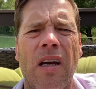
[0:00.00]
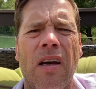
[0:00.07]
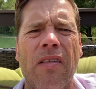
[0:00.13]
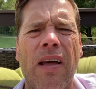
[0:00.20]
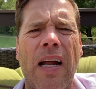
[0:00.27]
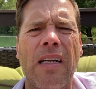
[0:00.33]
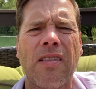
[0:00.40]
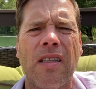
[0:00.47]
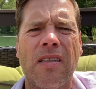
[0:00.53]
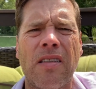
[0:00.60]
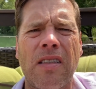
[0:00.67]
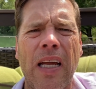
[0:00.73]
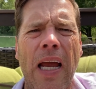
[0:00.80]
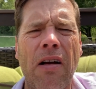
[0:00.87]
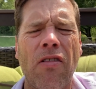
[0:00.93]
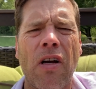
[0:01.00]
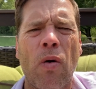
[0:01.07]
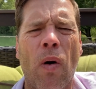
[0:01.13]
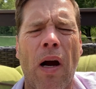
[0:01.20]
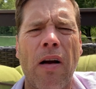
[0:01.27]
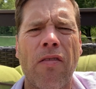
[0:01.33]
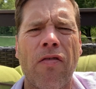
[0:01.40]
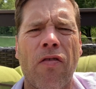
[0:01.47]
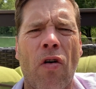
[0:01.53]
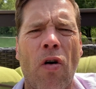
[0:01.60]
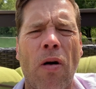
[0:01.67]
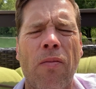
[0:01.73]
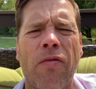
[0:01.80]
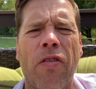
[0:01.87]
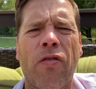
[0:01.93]
that is a state required
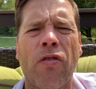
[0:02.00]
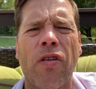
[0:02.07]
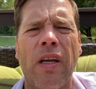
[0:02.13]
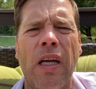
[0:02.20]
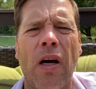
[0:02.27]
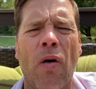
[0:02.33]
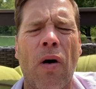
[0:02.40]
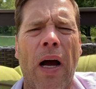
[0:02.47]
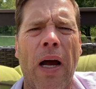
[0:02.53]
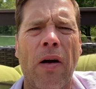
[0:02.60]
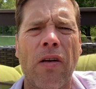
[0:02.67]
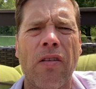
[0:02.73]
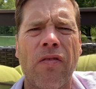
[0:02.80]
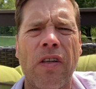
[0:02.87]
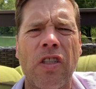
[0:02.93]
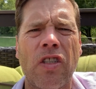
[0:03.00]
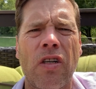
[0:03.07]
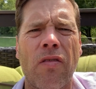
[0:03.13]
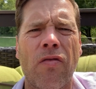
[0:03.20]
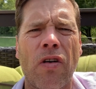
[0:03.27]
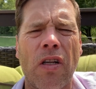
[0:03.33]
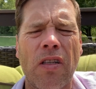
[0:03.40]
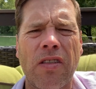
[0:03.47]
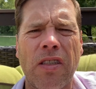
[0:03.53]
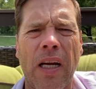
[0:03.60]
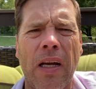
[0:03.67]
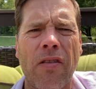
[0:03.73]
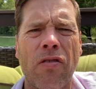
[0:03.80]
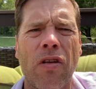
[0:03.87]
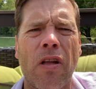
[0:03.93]
form through the Ohio Division of Real
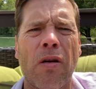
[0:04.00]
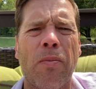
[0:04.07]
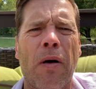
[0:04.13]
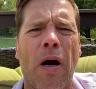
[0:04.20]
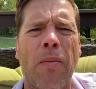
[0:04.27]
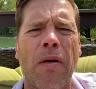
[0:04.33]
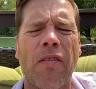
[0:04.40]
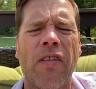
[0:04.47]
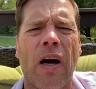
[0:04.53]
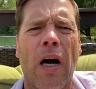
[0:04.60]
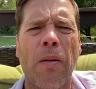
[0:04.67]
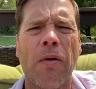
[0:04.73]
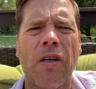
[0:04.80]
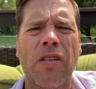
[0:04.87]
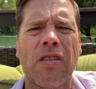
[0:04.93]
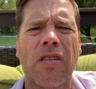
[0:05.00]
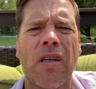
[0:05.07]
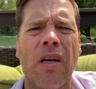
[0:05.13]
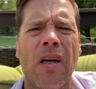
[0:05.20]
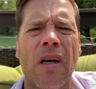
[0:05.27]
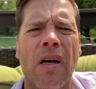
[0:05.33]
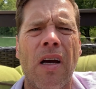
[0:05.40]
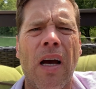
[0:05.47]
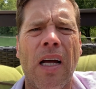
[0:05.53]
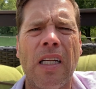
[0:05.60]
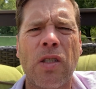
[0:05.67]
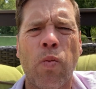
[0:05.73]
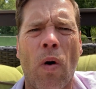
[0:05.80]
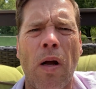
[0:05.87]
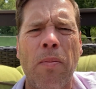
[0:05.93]
Estate, through the Department of Commerce. And
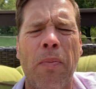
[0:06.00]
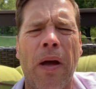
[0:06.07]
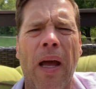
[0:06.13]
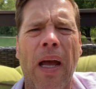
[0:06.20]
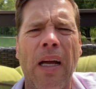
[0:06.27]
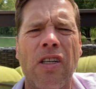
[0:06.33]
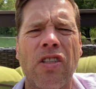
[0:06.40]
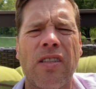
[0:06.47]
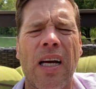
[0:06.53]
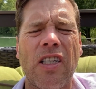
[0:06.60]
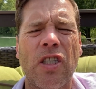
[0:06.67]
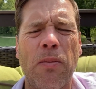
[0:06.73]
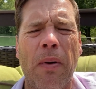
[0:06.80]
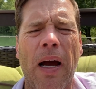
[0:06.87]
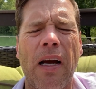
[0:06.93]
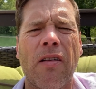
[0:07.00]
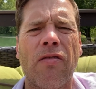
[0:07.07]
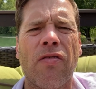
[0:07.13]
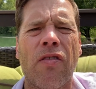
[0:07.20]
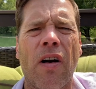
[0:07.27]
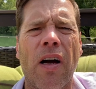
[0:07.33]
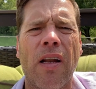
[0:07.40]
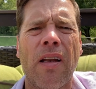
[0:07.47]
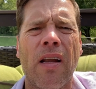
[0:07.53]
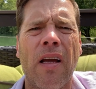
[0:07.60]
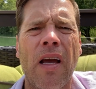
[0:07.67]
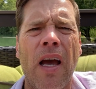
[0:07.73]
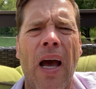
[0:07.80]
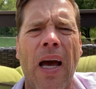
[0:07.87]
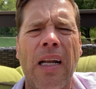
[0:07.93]
it's 1 page, it's actually back and front.
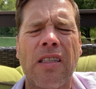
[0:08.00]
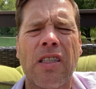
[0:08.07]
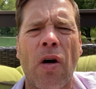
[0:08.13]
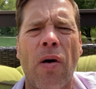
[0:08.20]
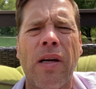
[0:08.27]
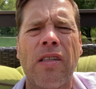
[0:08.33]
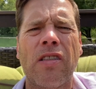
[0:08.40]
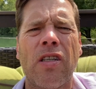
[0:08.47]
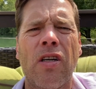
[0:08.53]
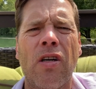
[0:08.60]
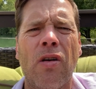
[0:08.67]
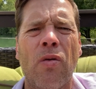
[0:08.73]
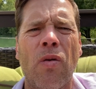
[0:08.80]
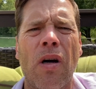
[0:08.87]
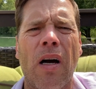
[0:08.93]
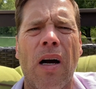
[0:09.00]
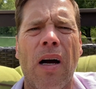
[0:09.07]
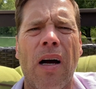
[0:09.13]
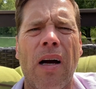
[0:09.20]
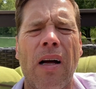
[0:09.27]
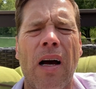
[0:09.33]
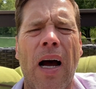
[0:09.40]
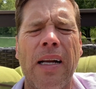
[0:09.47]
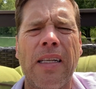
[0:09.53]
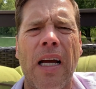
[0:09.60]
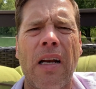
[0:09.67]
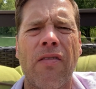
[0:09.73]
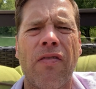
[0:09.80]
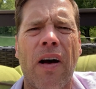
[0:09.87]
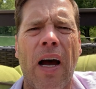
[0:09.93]
And it's going to
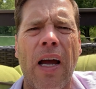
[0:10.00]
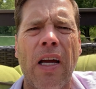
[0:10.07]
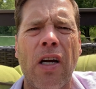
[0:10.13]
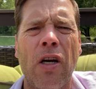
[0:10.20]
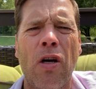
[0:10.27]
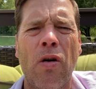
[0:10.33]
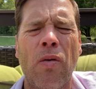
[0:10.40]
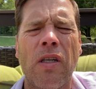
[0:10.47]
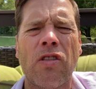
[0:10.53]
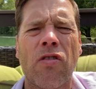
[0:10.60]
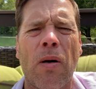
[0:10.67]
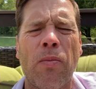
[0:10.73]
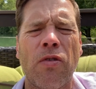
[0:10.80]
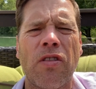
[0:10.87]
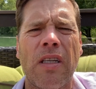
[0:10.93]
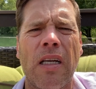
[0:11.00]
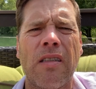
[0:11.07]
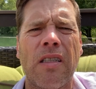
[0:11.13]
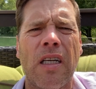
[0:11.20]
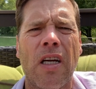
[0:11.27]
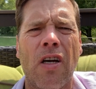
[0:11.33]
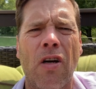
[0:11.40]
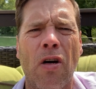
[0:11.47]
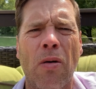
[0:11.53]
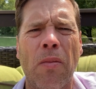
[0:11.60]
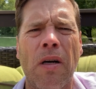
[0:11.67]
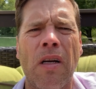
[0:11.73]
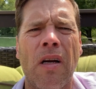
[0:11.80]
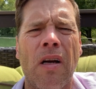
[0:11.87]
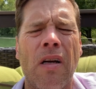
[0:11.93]
identify who is representing whom.
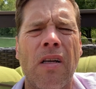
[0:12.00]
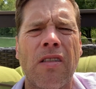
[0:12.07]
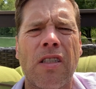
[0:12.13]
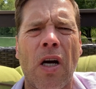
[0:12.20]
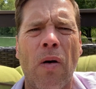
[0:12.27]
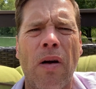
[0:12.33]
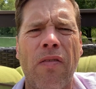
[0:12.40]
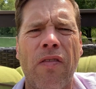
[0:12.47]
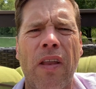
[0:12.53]
So if